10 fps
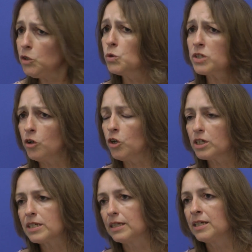Also
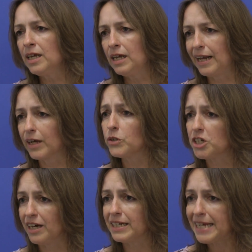looks at
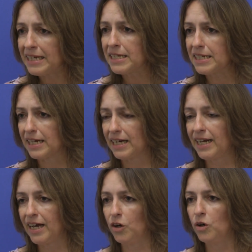language and identity
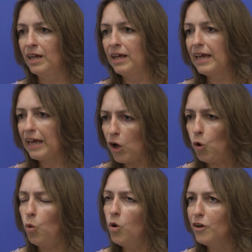and how
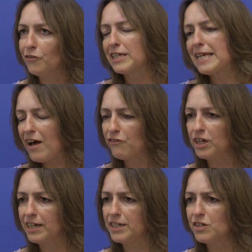all of us have
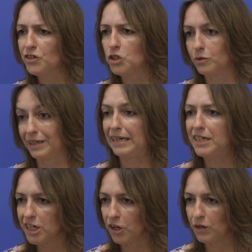an individual
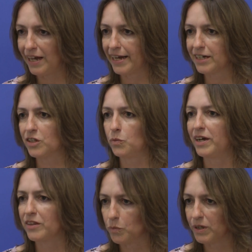idiolect, the
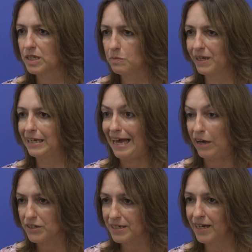way that we speak
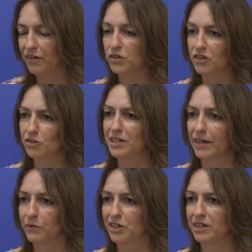ourselves and use
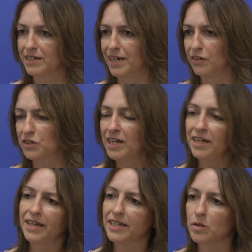language ourselves,
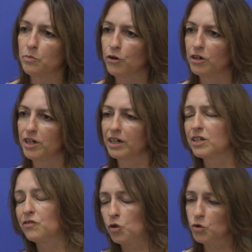is a
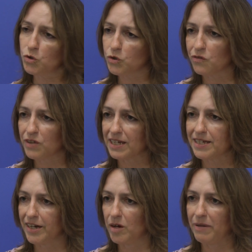product of all sorts of
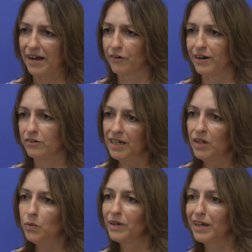things in our background.
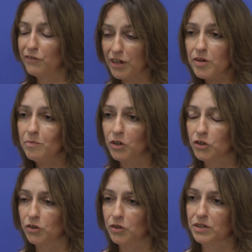We have other
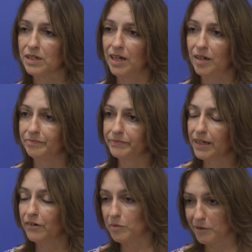modules
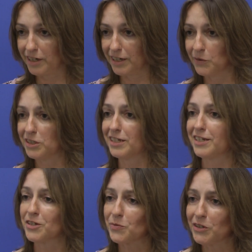here in Applied Linguistics
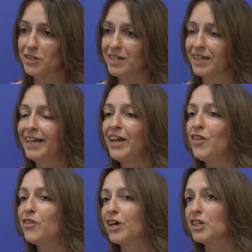in Swansea
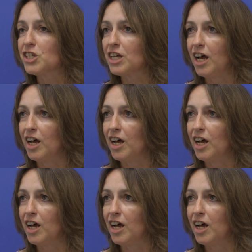that